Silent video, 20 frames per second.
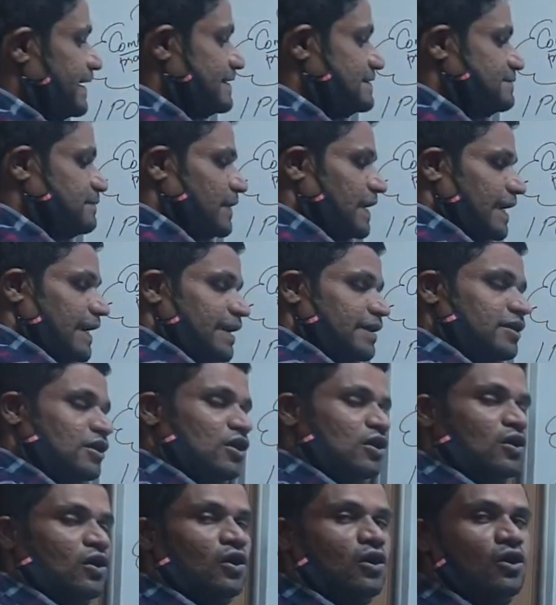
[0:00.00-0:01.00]
displayed
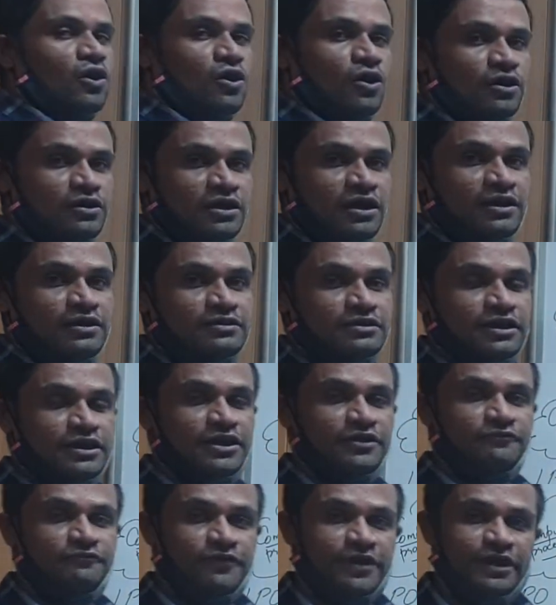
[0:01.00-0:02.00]
on the
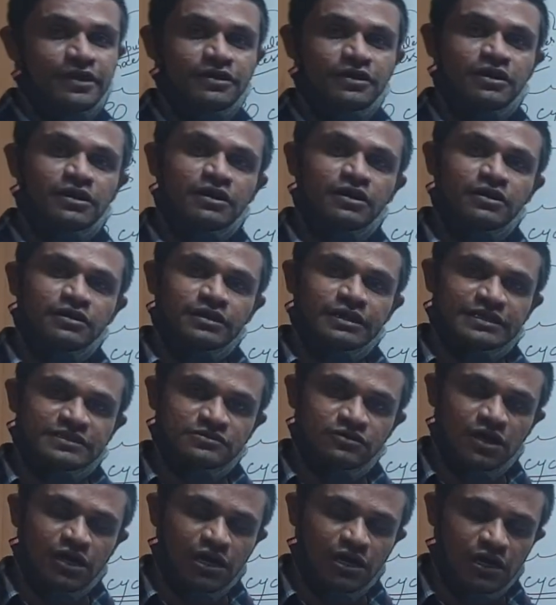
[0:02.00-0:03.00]
different
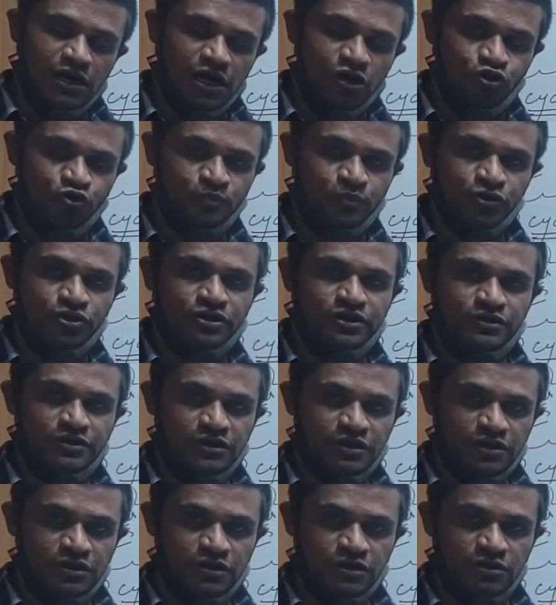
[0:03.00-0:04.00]
output
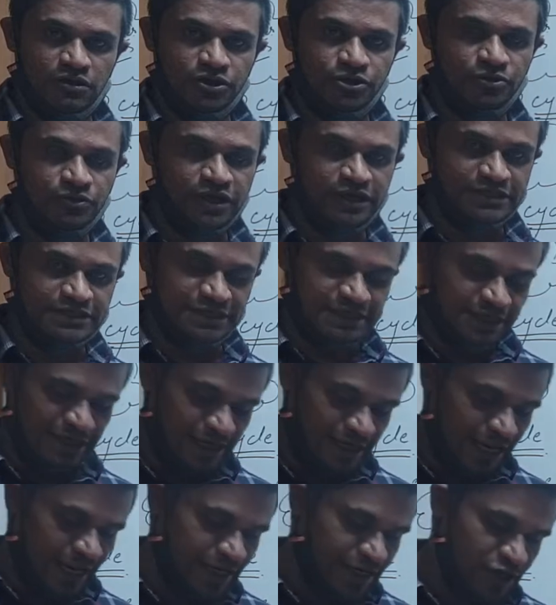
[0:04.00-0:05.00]
units
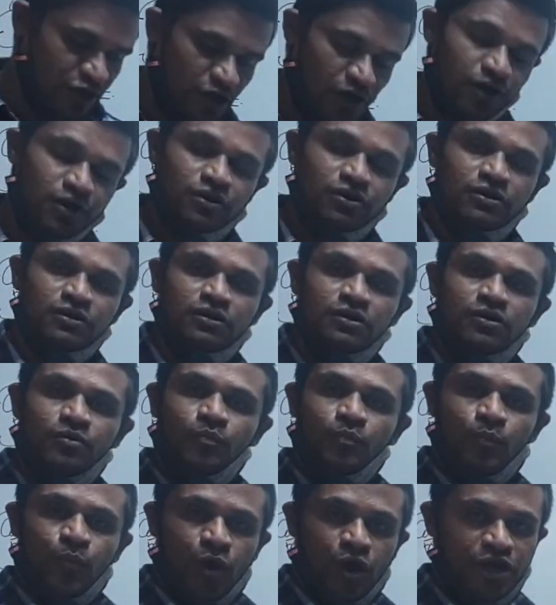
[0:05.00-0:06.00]
like your
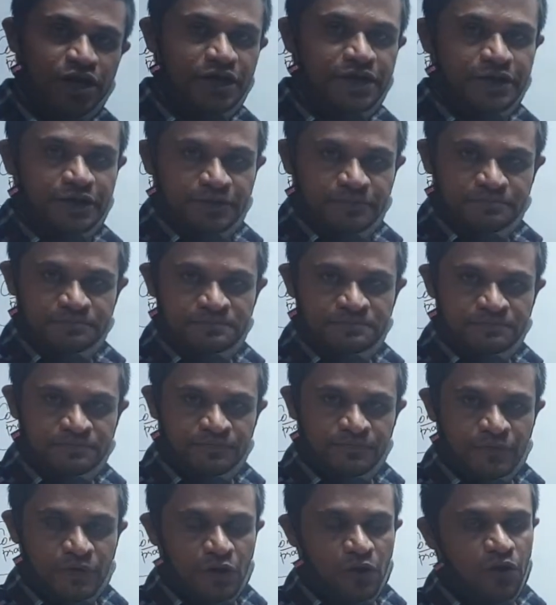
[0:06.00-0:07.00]
monitor,
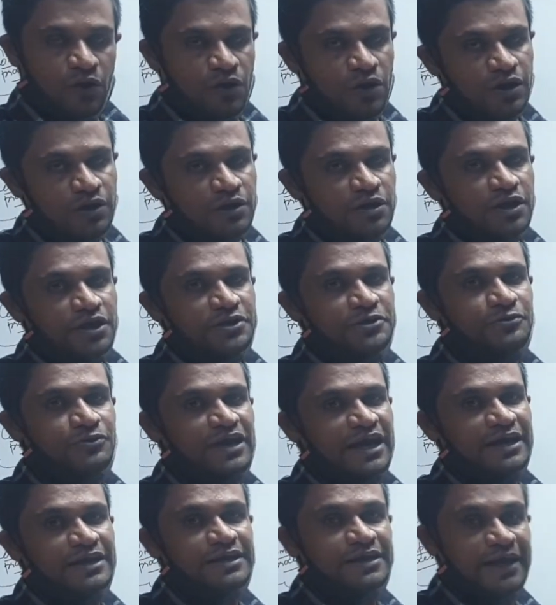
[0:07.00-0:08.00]
or you
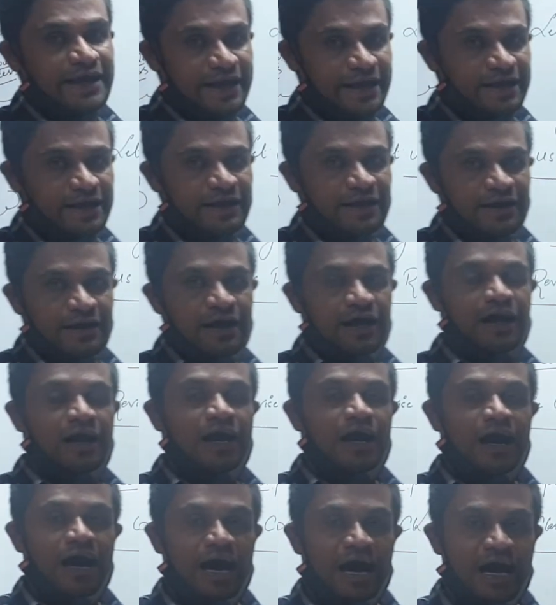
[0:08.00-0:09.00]
can take a
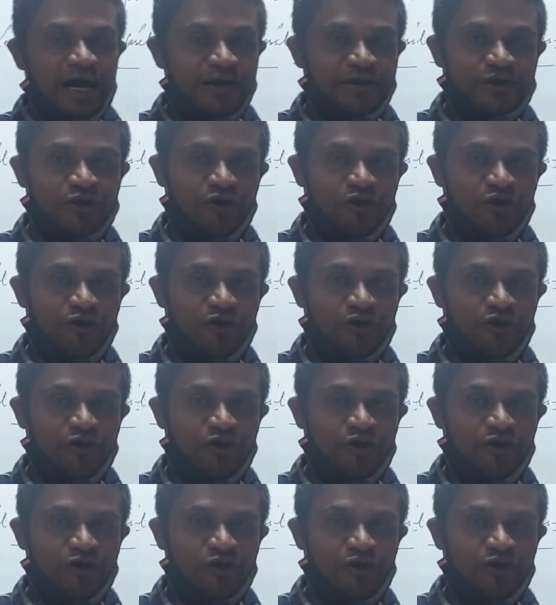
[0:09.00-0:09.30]
hard